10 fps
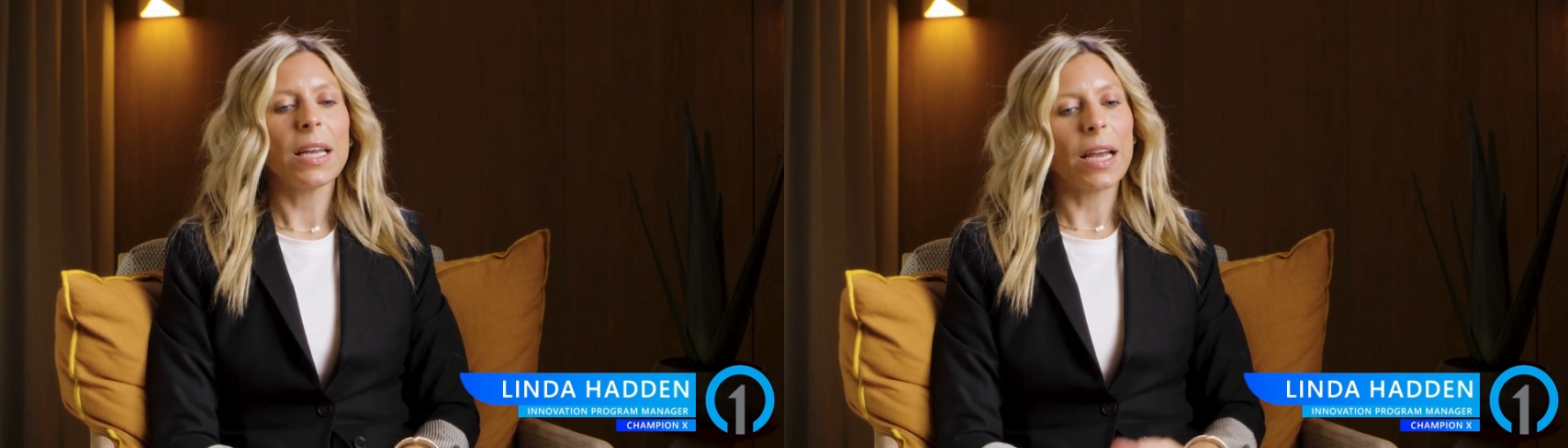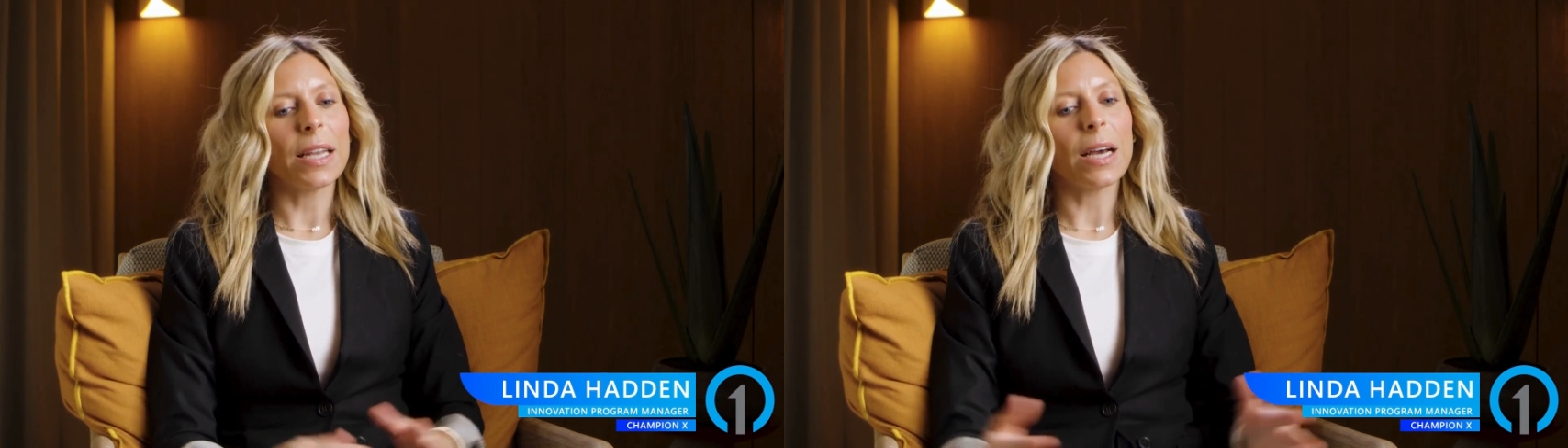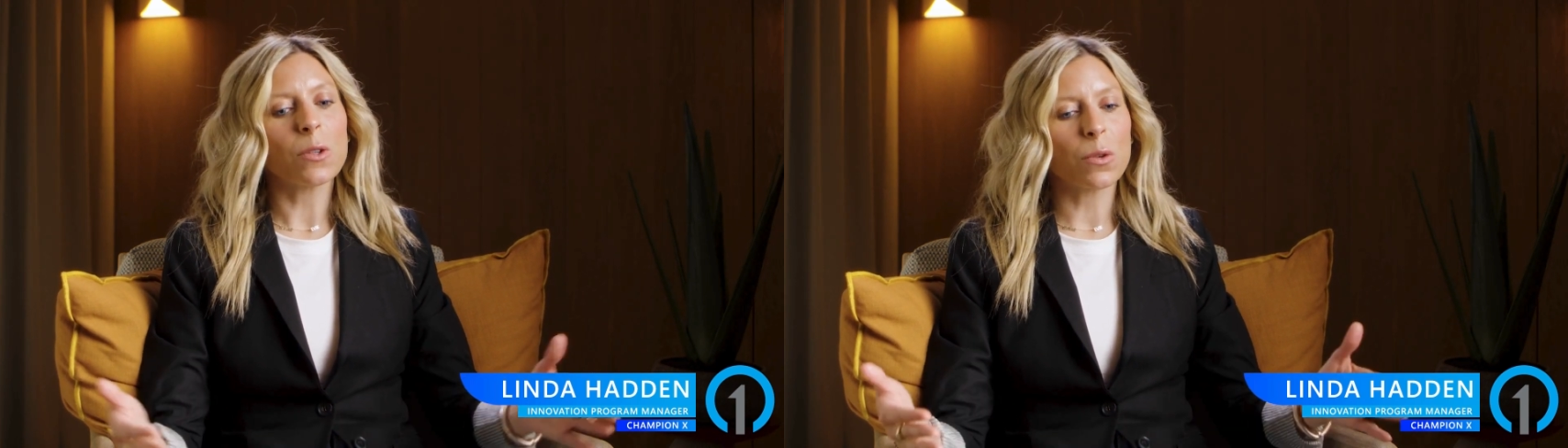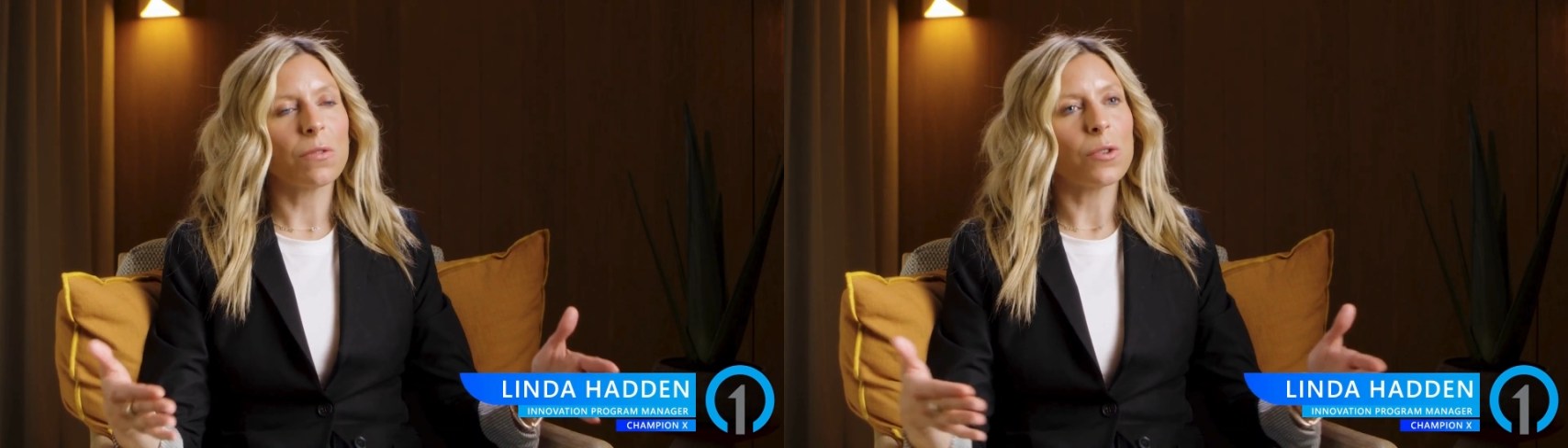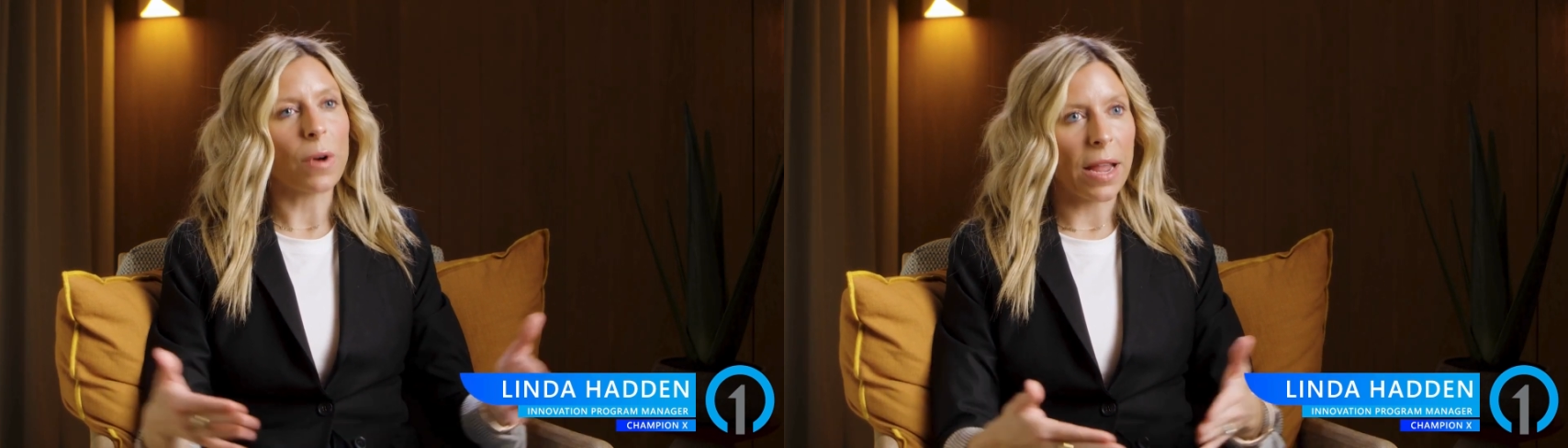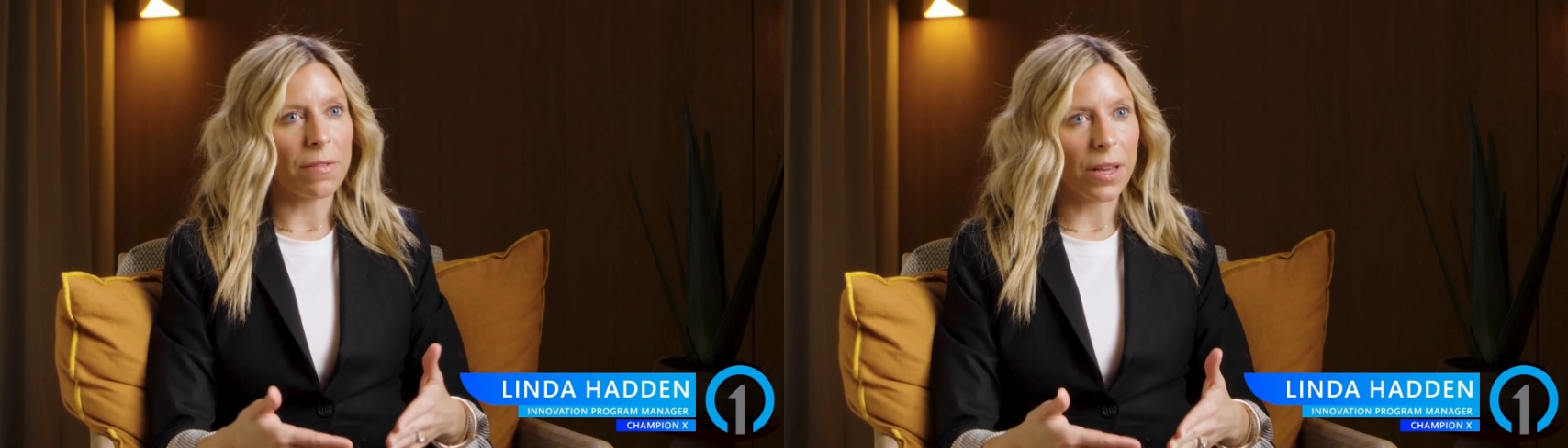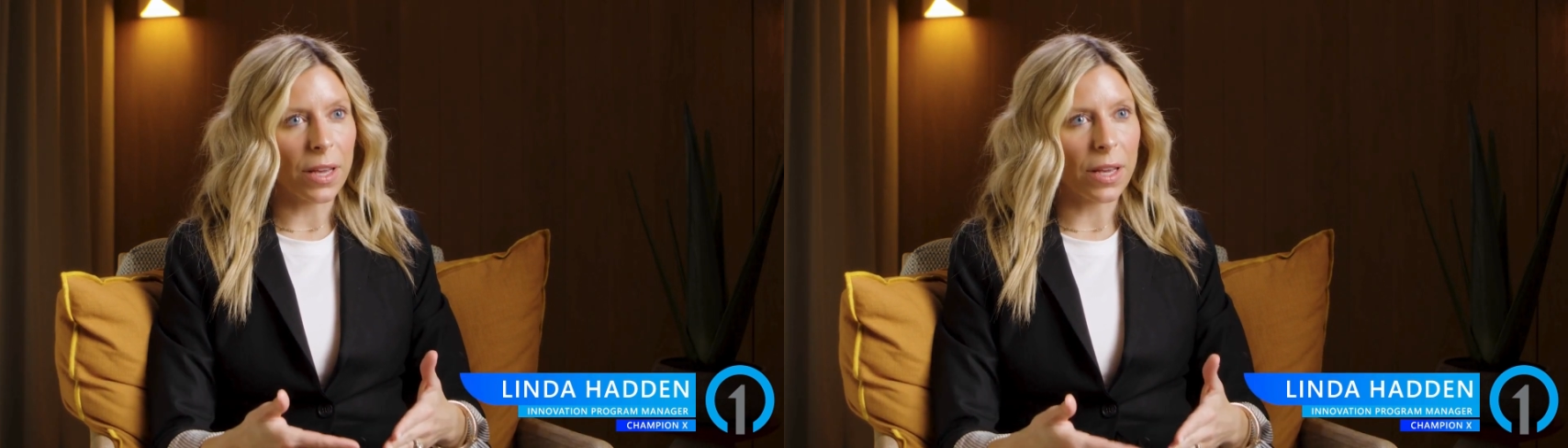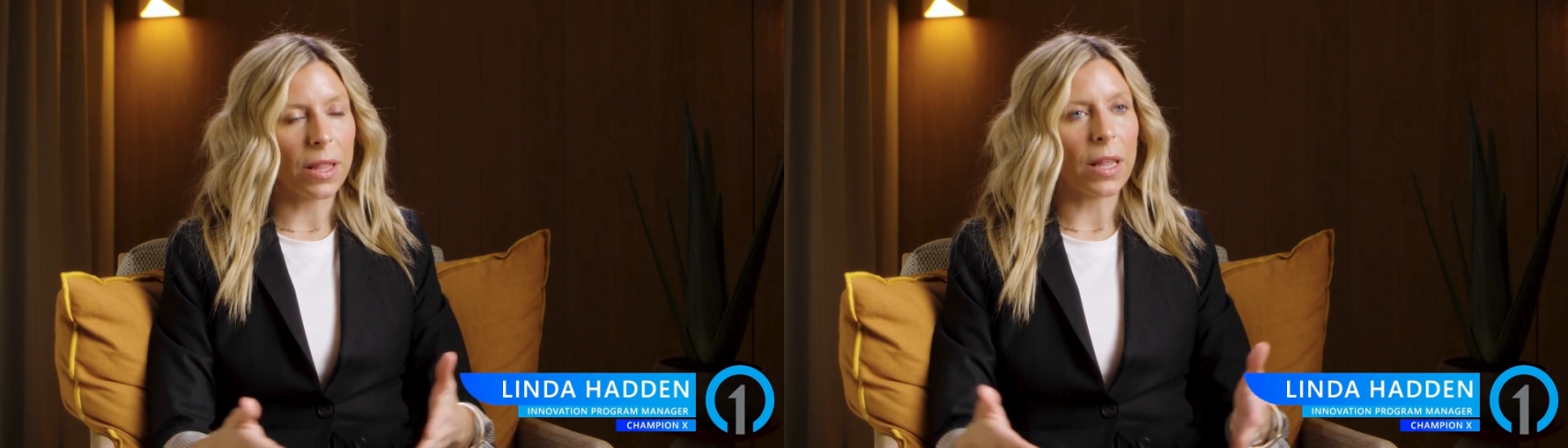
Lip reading: and now sort of driving